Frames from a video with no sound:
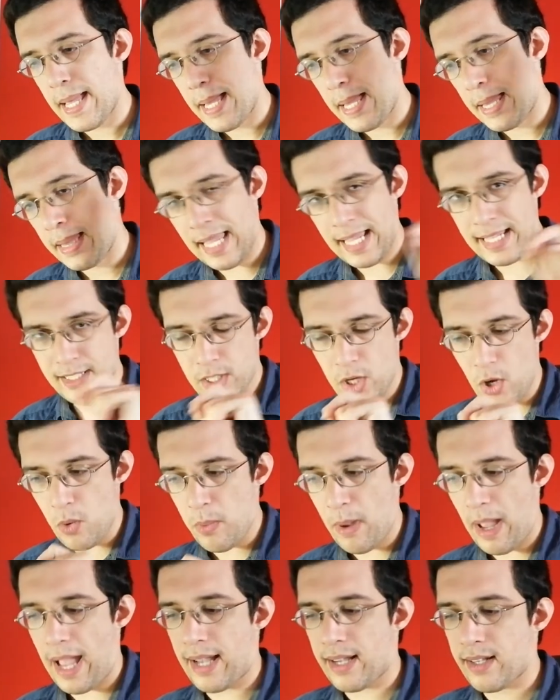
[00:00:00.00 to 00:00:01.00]
Let's go
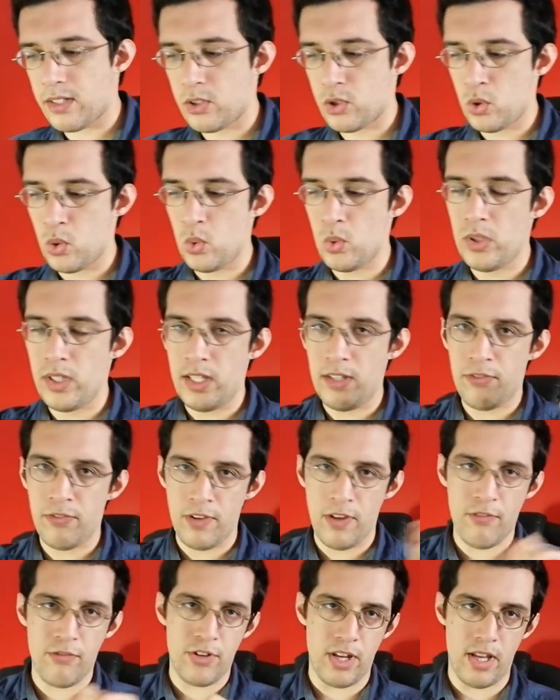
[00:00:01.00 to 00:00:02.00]
back to the
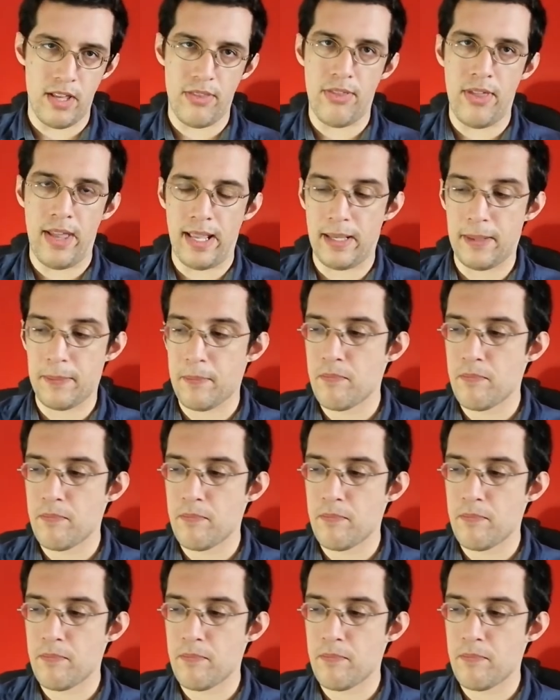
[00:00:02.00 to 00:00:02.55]
50th thing.